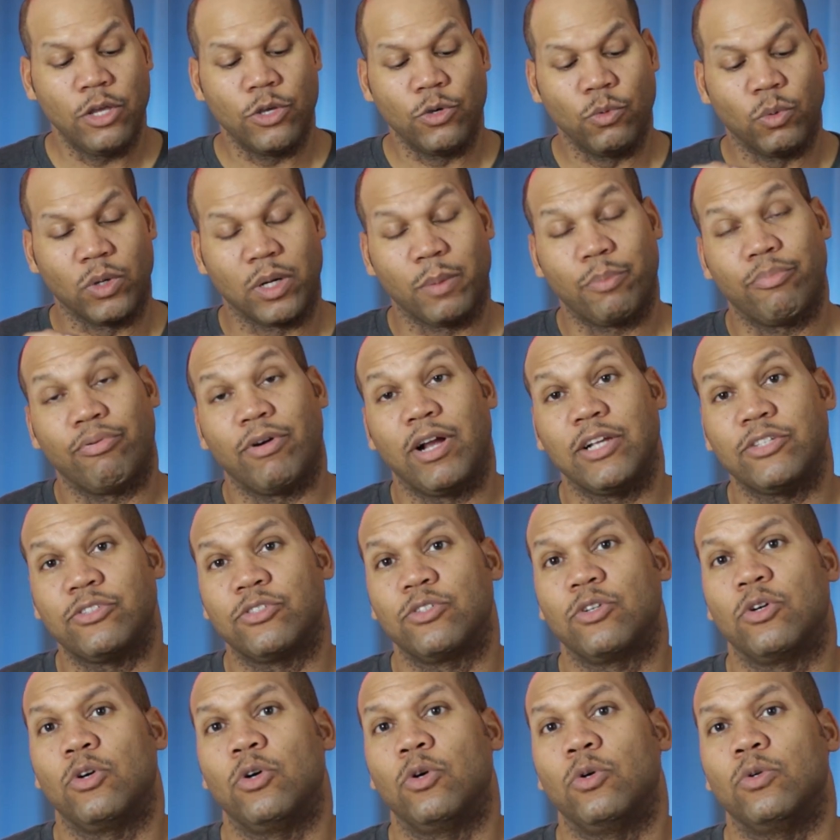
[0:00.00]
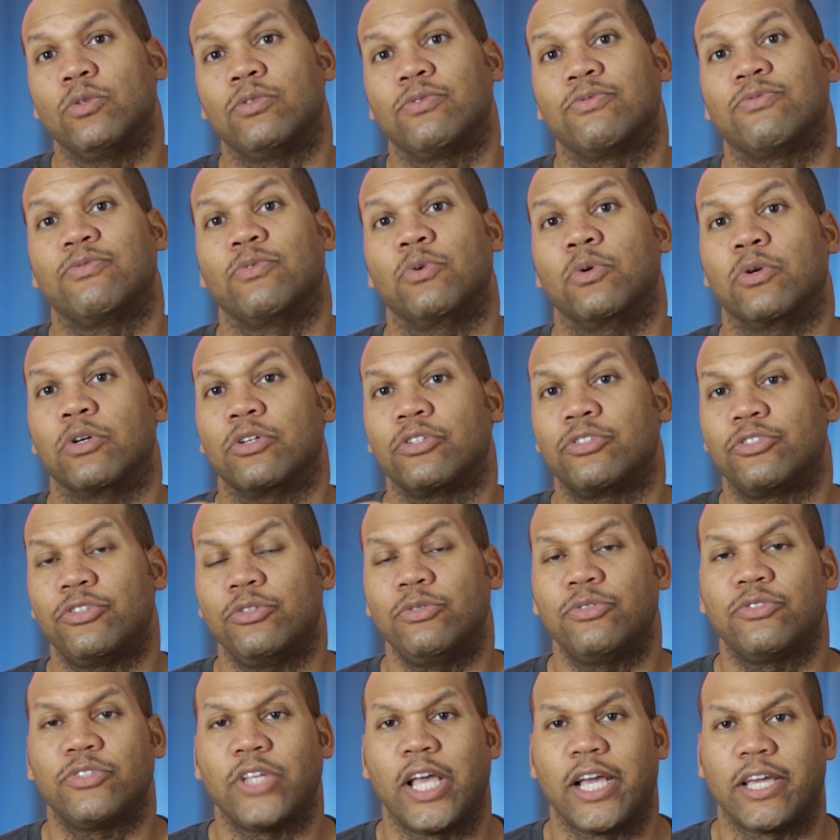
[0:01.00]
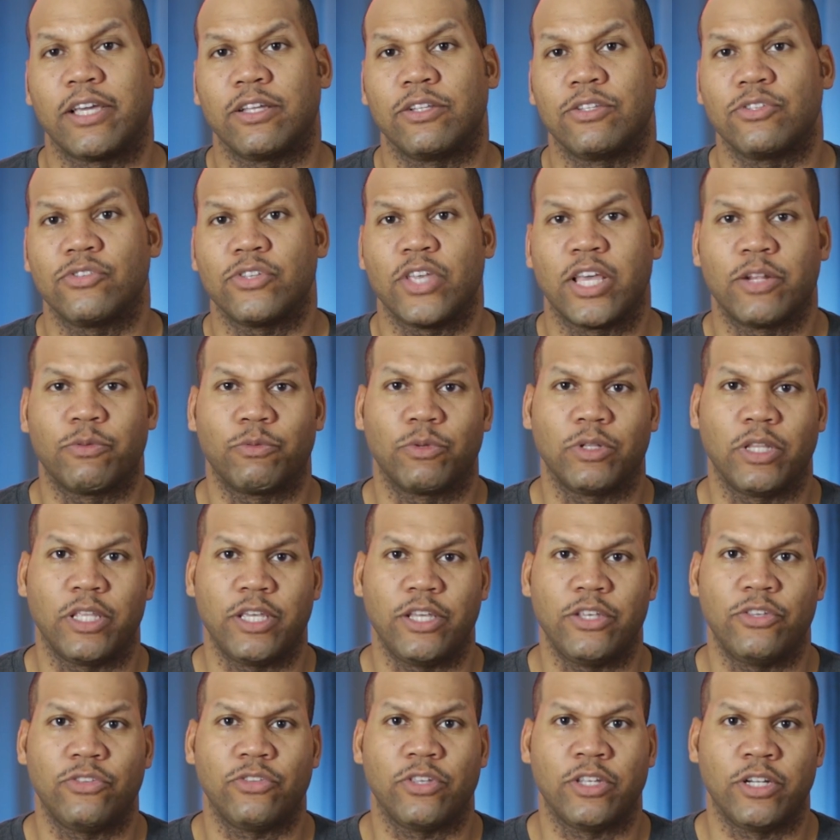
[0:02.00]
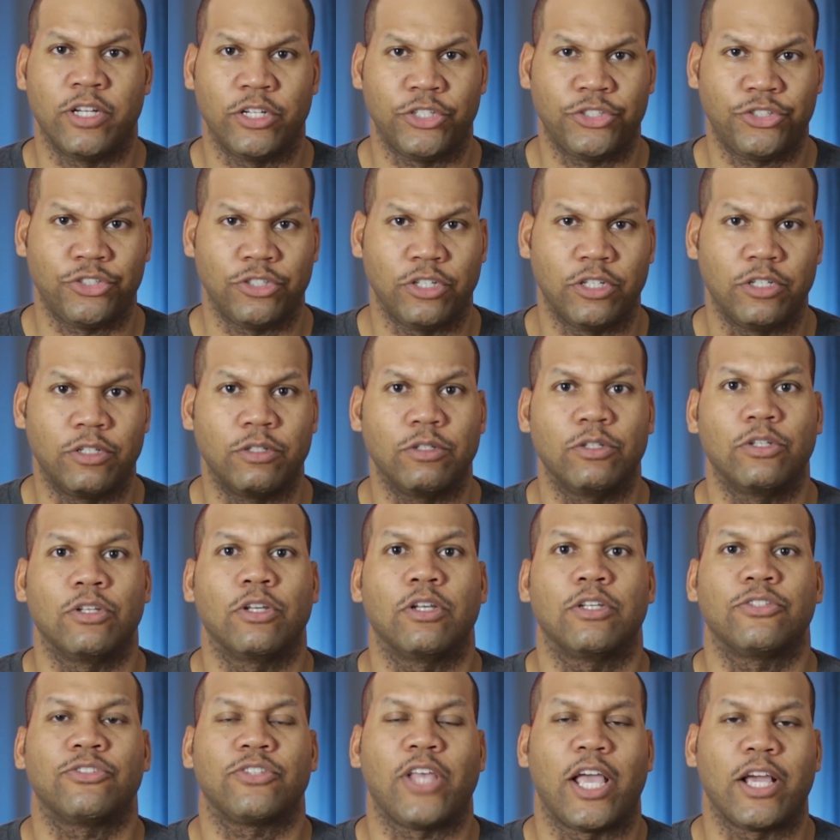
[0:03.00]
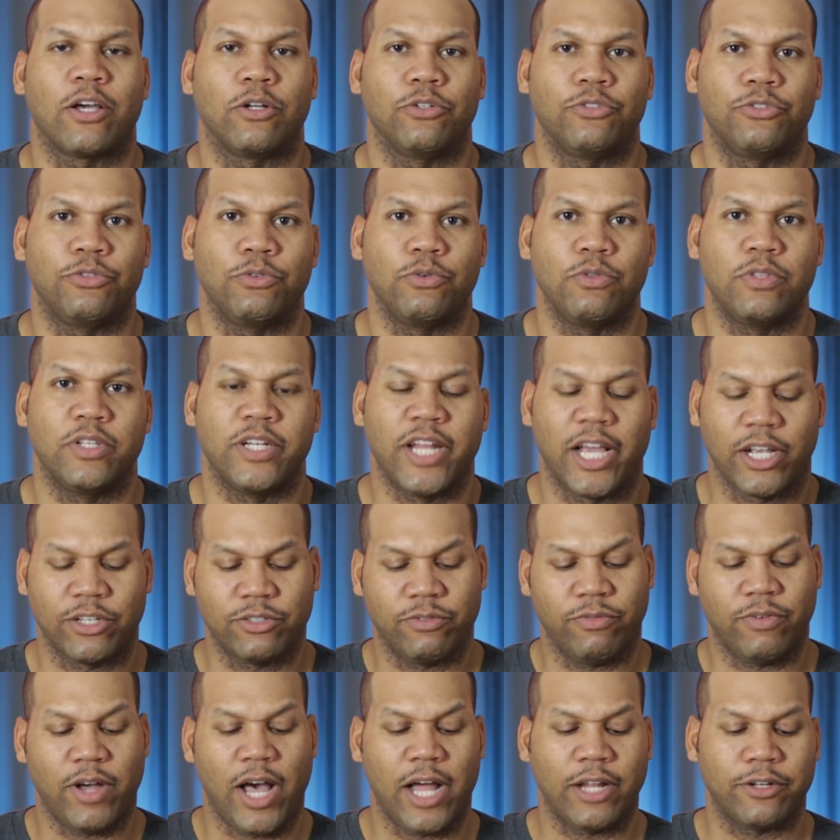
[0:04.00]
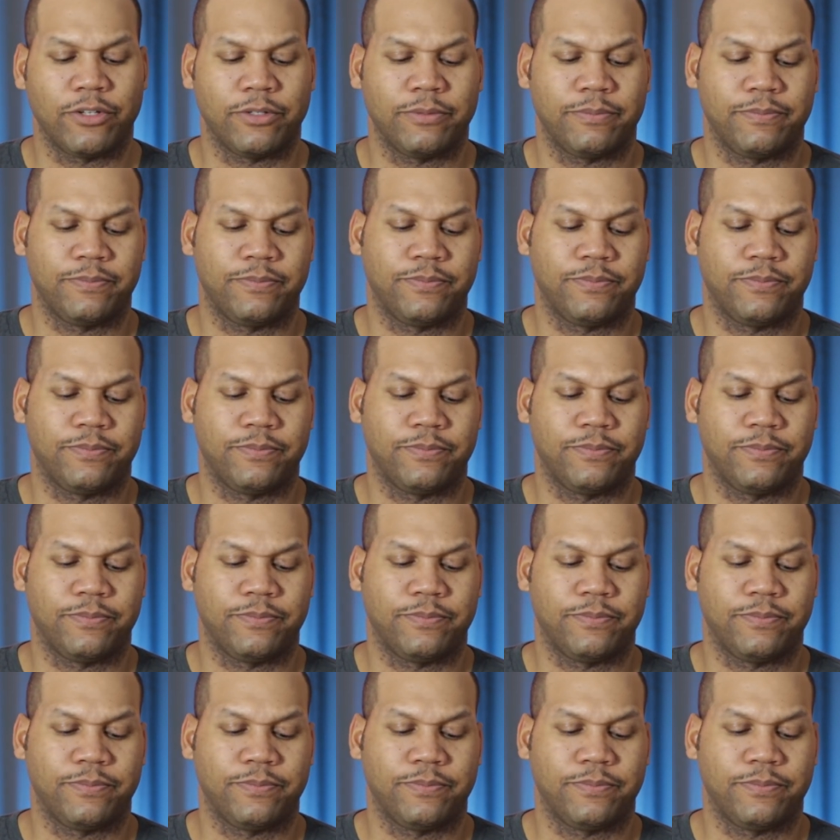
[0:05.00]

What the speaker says: you want to press and hold for 2 seconds and release, and it should cycle to the next font.